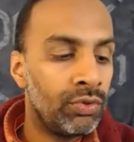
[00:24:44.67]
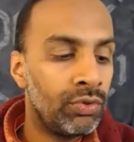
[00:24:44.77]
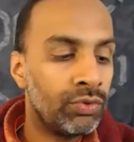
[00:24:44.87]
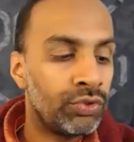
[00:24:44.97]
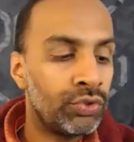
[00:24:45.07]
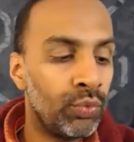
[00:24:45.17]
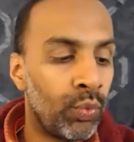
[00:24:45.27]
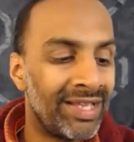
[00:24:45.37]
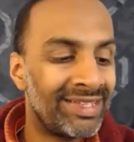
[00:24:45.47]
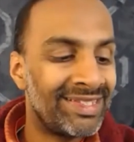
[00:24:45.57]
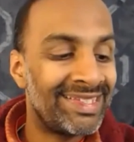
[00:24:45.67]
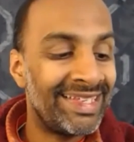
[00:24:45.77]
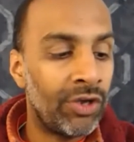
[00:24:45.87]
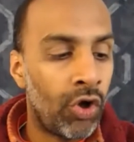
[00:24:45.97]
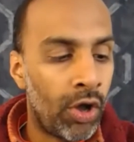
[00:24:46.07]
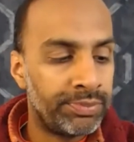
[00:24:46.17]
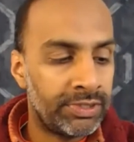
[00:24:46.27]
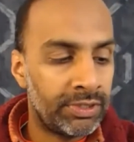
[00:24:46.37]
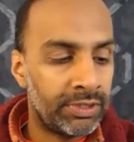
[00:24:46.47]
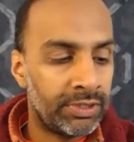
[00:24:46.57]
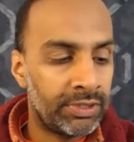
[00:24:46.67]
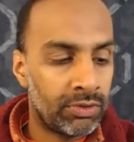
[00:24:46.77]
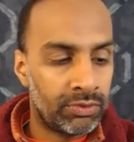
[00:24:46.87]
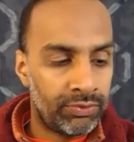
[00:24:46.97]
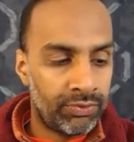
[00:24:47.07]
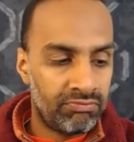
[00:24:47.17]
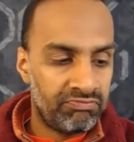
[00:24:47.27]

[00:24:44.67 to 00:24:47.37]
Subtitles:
should one see obstacles?